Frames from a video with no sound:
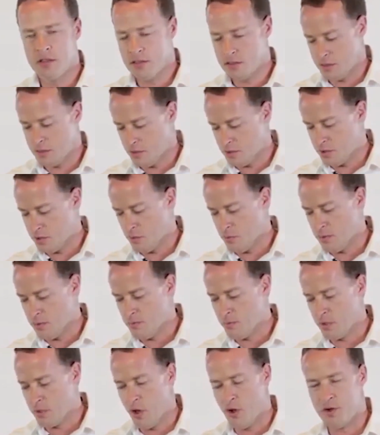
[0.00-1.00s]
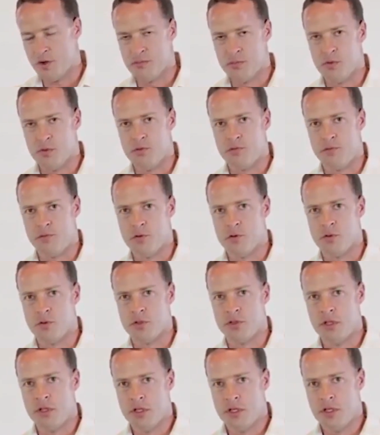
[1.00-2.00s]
So until we go to move forward.